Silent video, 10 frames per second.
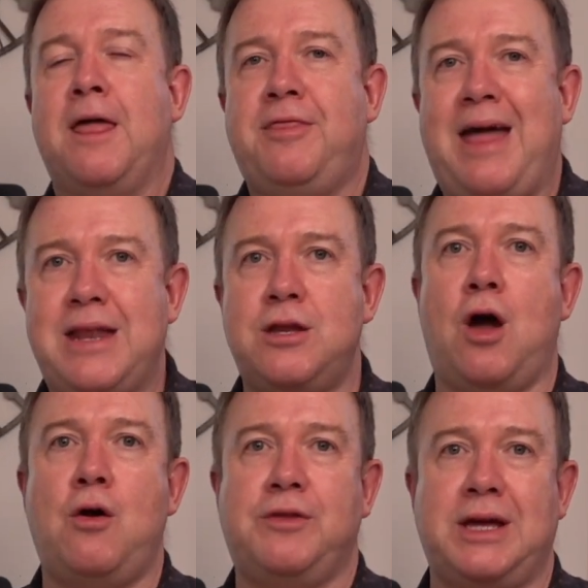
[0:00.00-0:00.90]
they
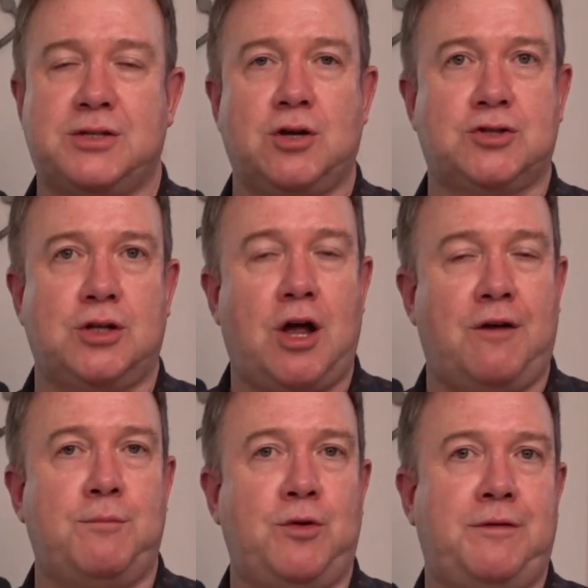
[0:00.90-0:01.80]
know that it's got a lot
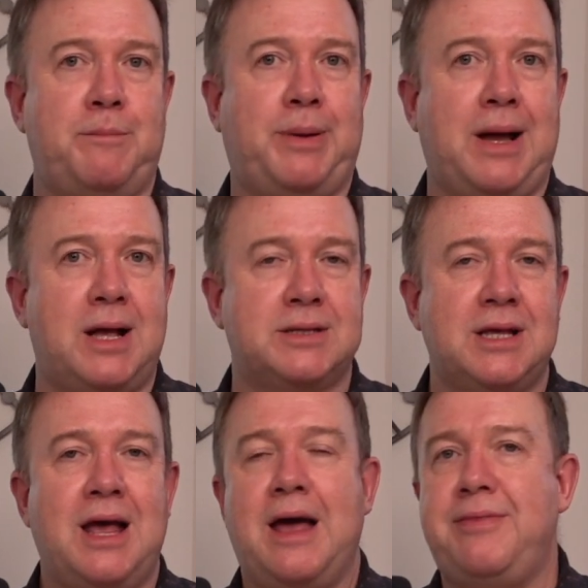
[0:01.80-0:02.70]
of moving
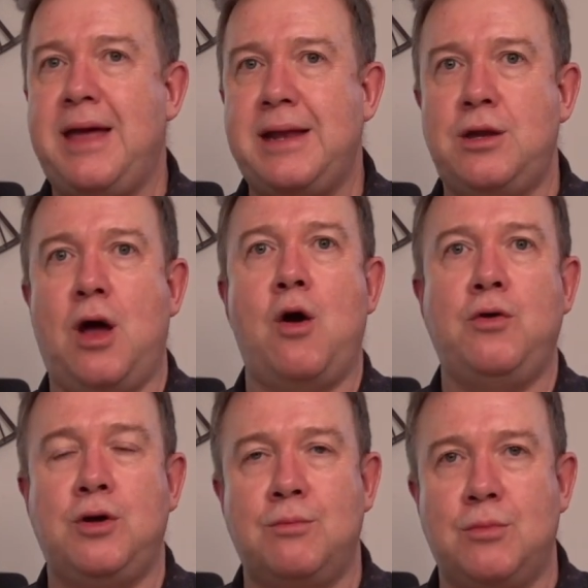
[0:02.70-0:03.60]
parts and they know
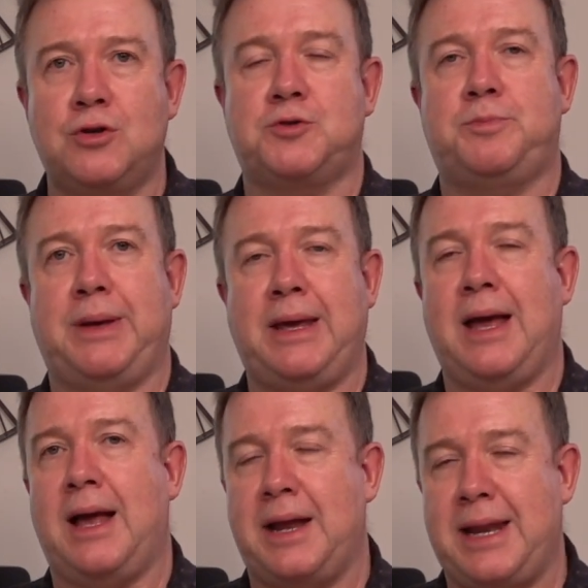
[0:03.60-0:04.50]
you must
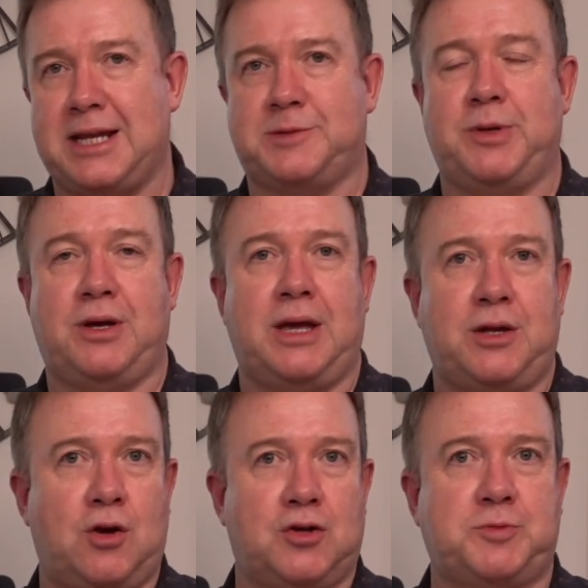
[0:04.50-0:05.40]
be an expert
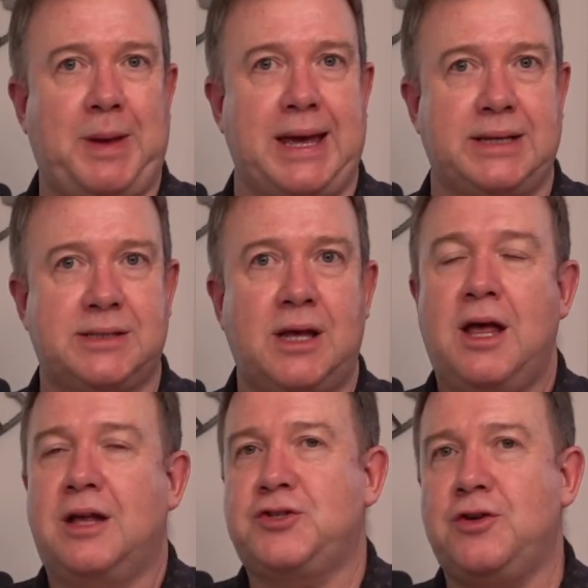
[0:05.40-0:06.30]
in your space.
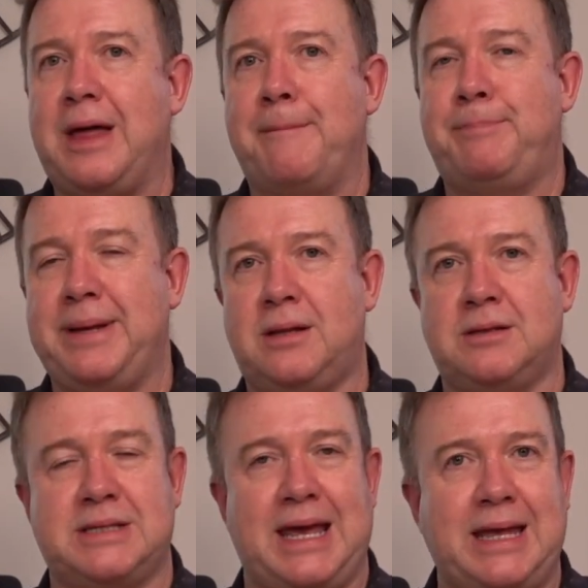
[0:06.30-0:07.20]
And so that
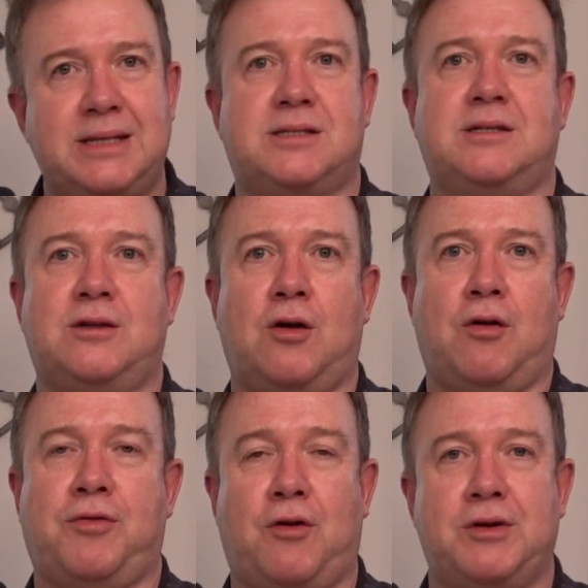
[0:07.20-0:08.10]
builds instant
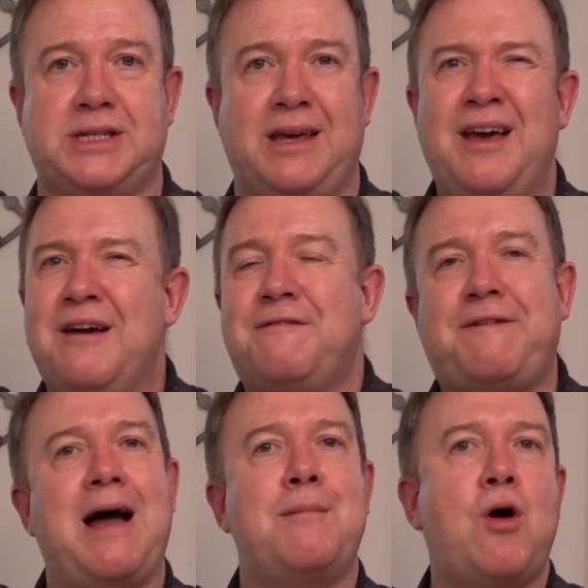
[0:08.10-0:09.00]
authority.
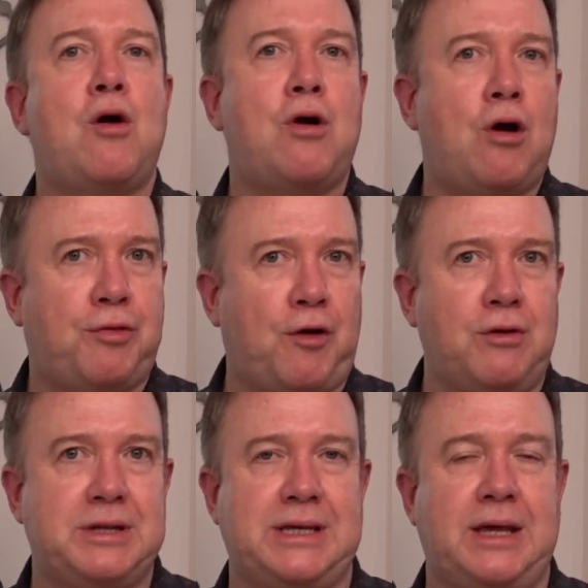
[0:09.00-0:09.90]
Far more
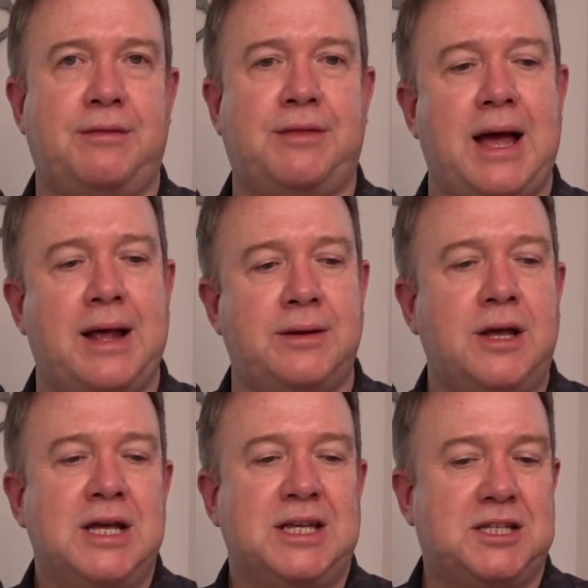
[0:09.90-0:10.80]
authority than
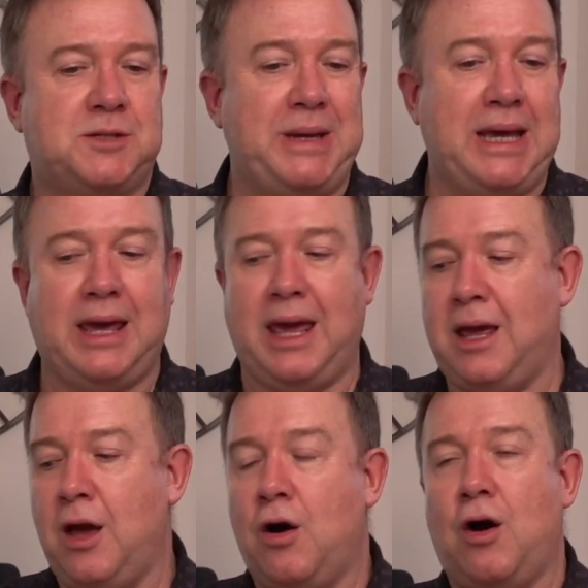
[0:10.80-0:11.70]

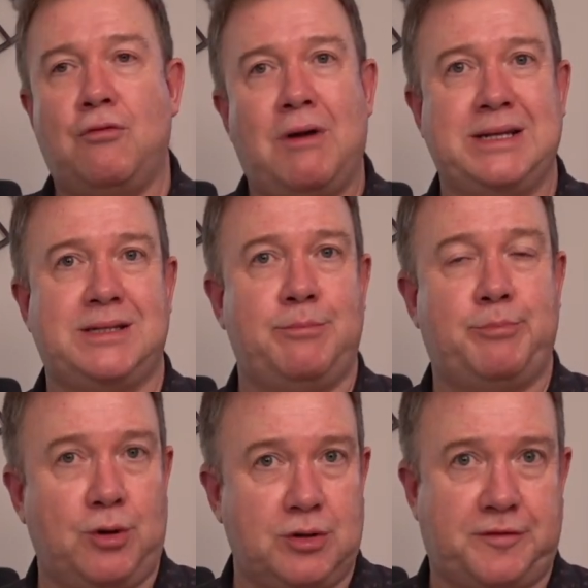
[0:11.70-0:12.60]
speaking or writing
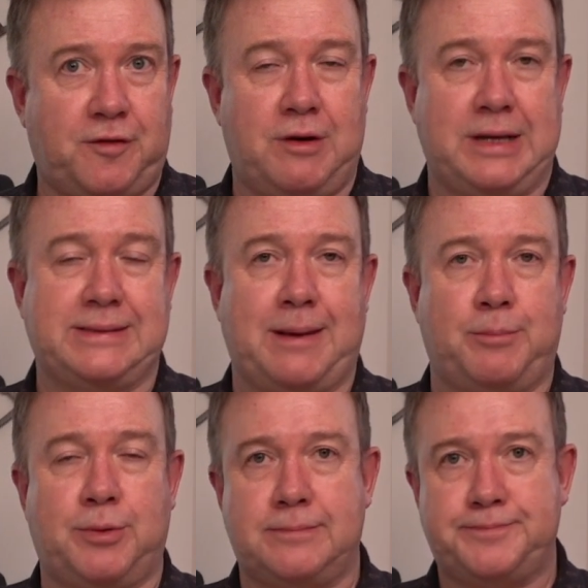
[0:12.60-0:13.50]
books, for
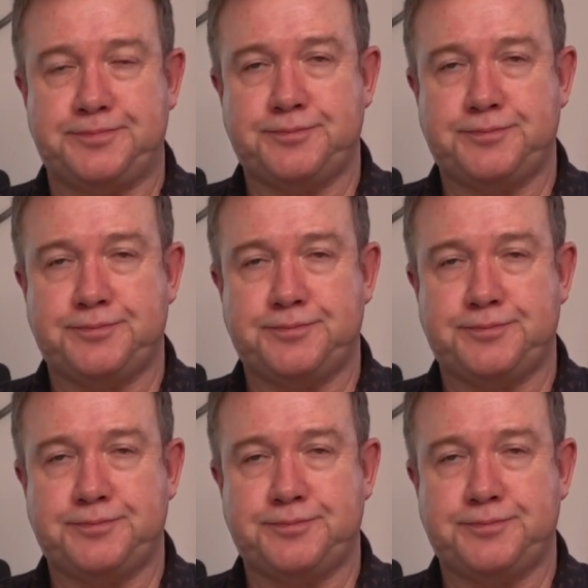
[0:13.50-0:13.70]
example.